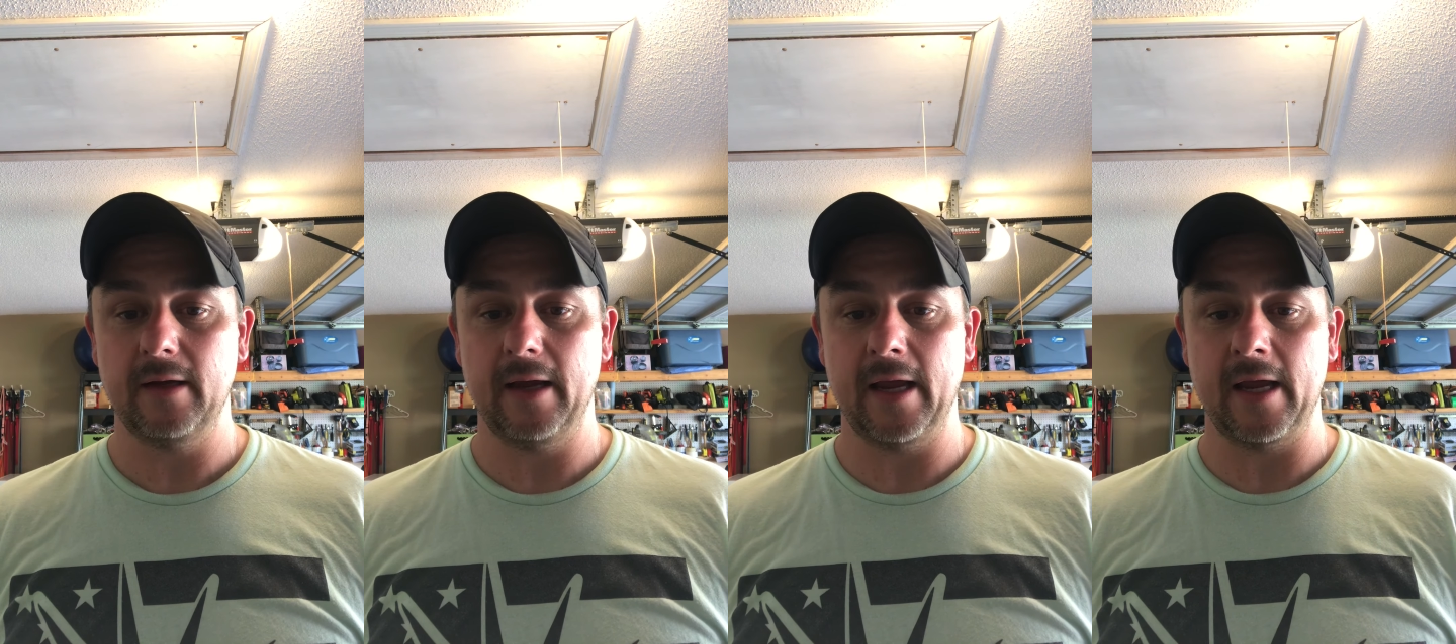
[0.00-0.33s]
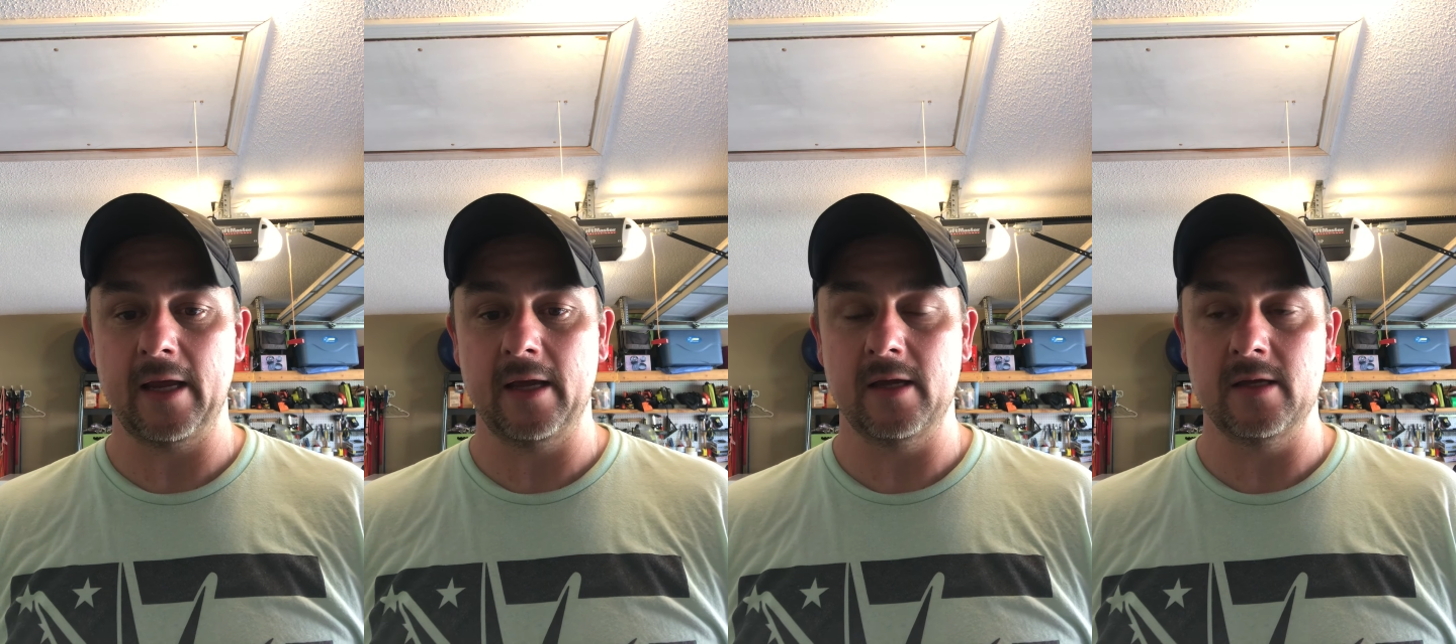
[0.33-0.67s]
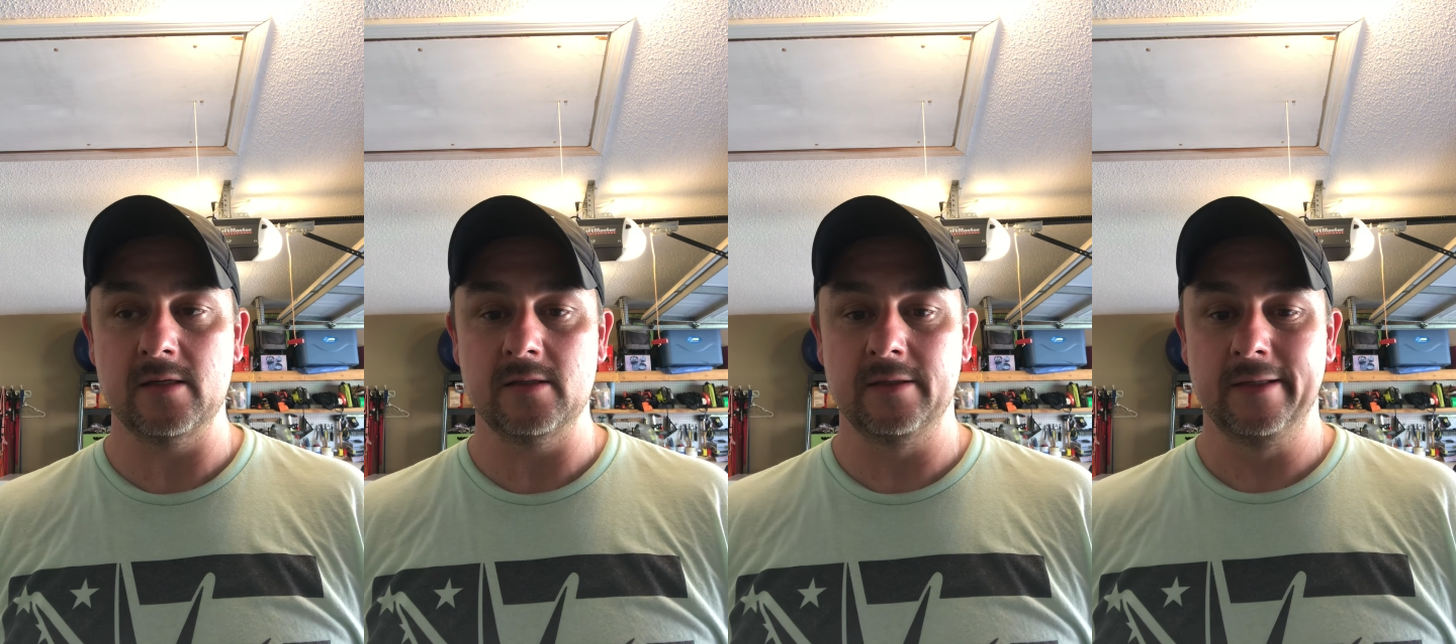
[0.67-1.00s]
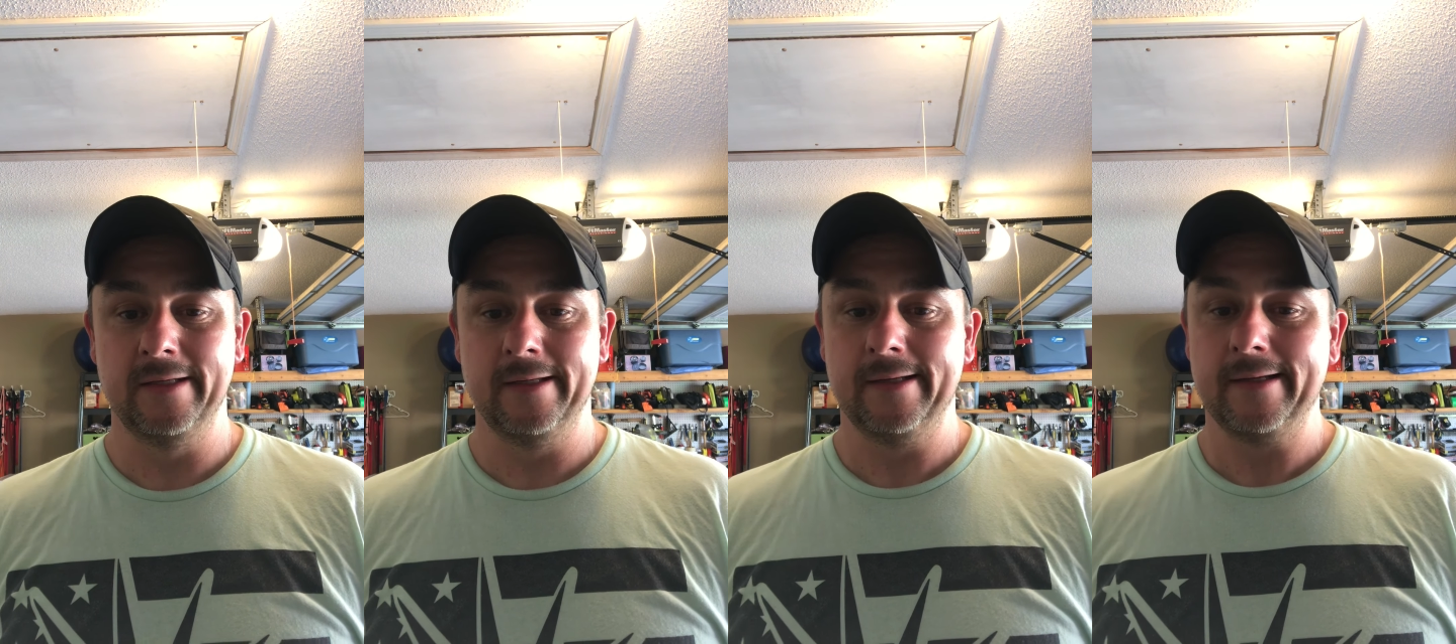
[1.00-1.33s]
and
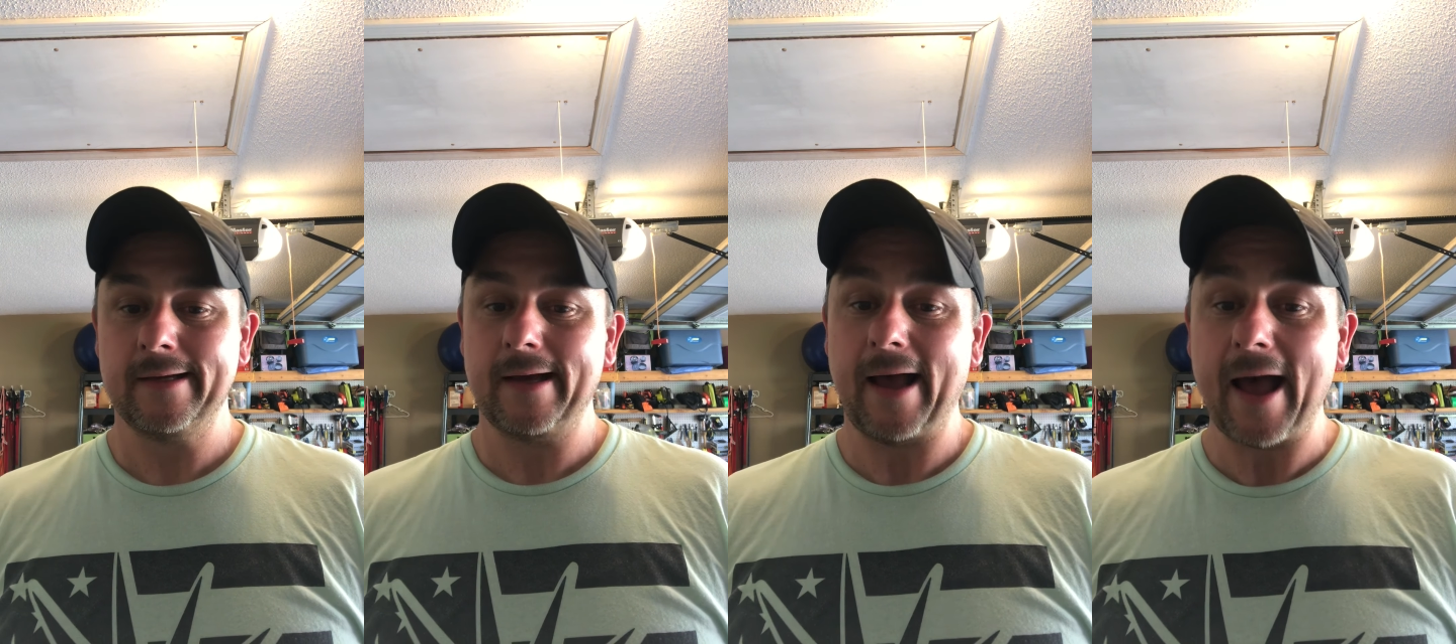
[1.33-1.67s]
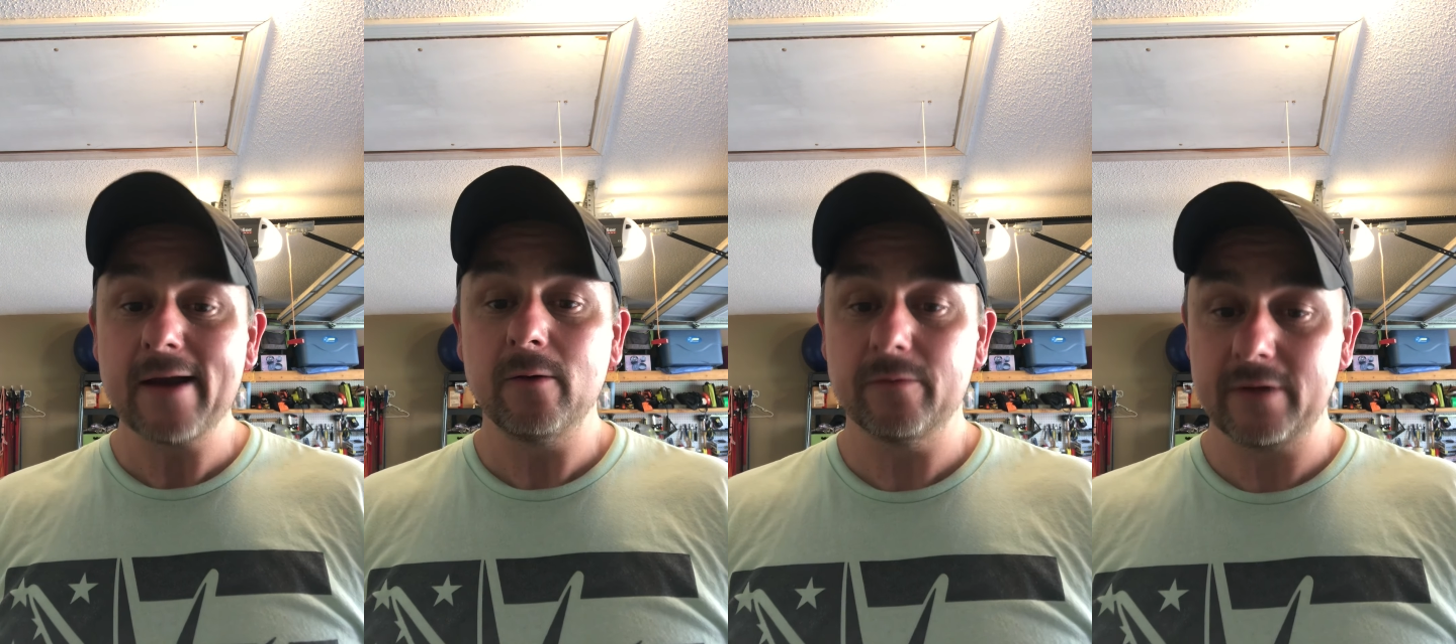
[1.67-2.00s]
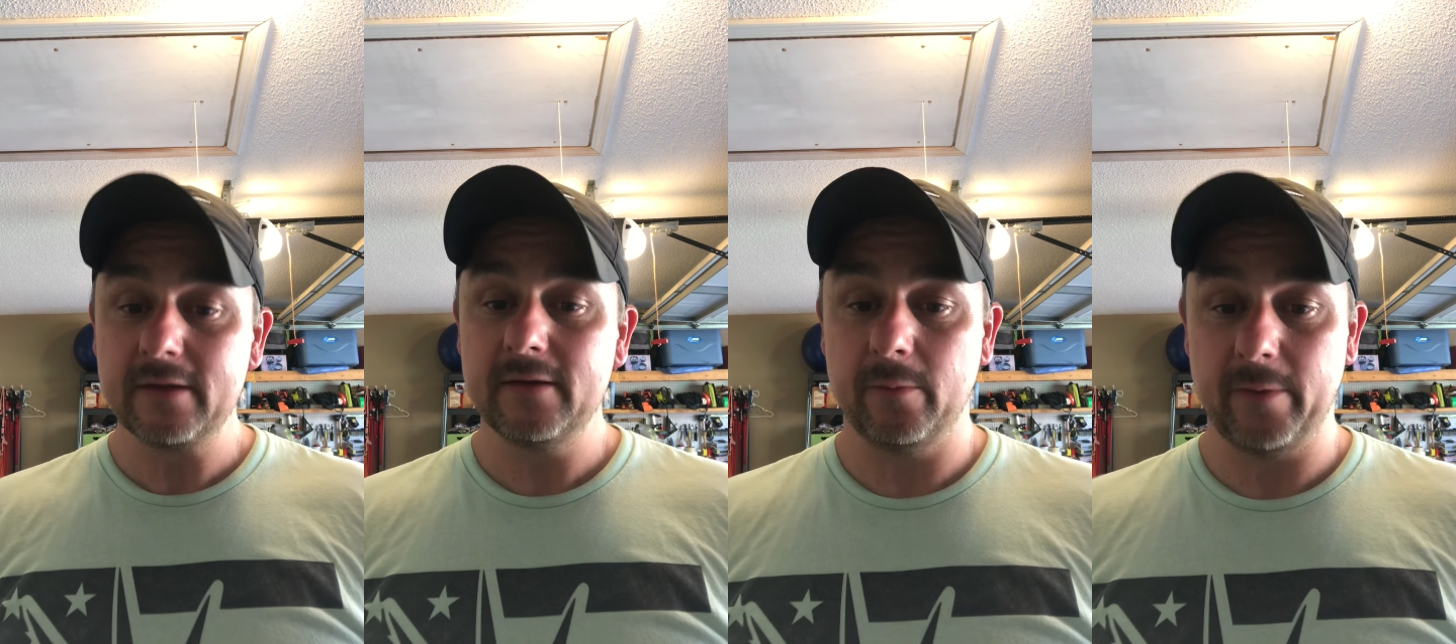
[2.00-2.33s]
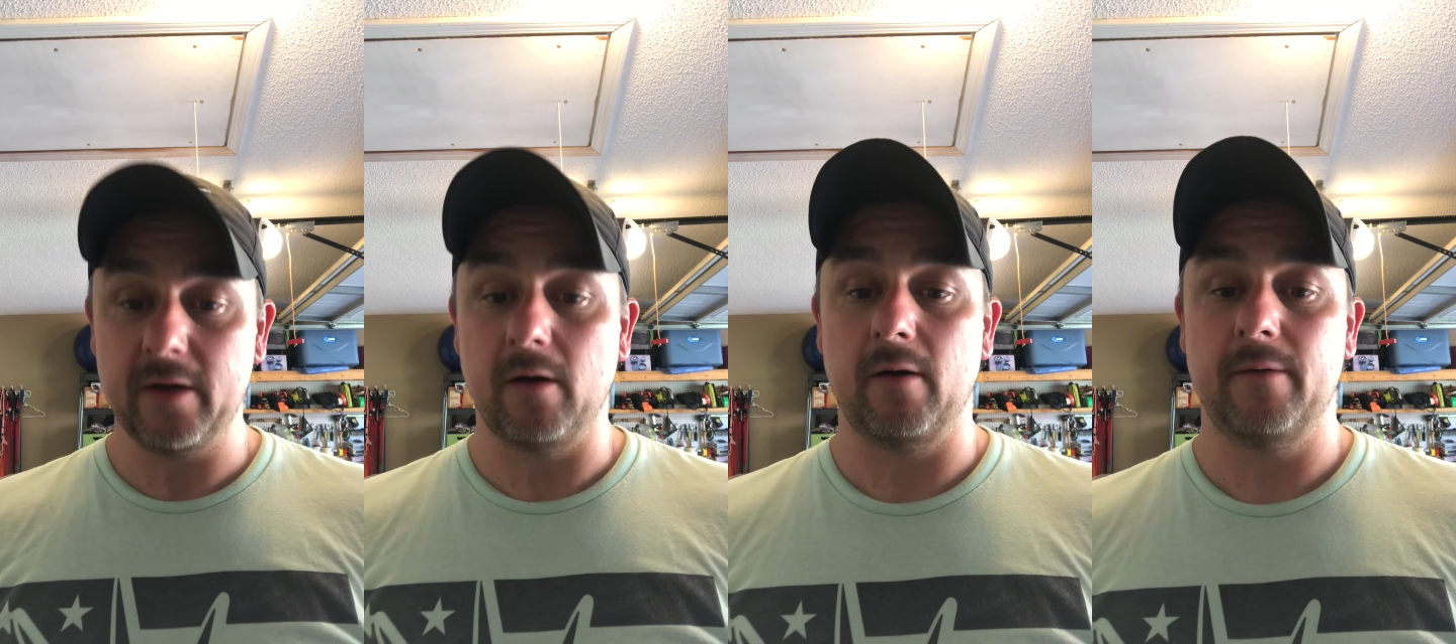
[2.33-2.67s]
I don't think that
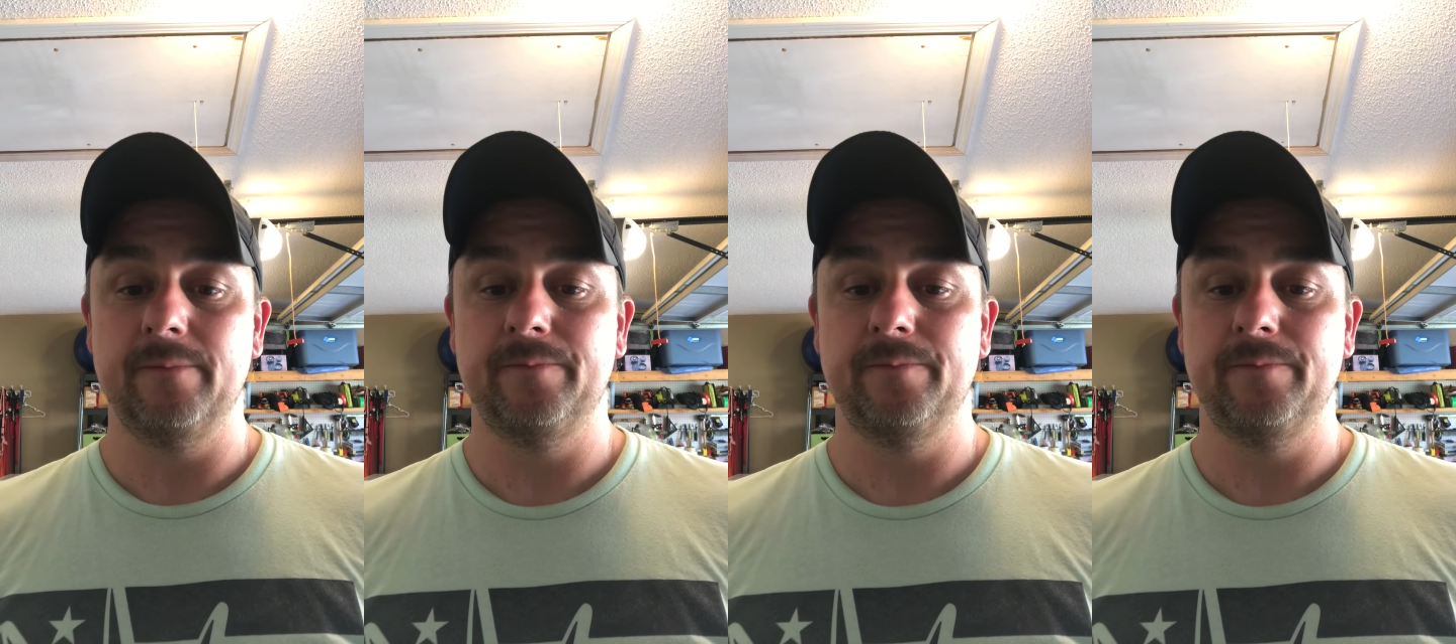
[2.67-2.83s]
we are.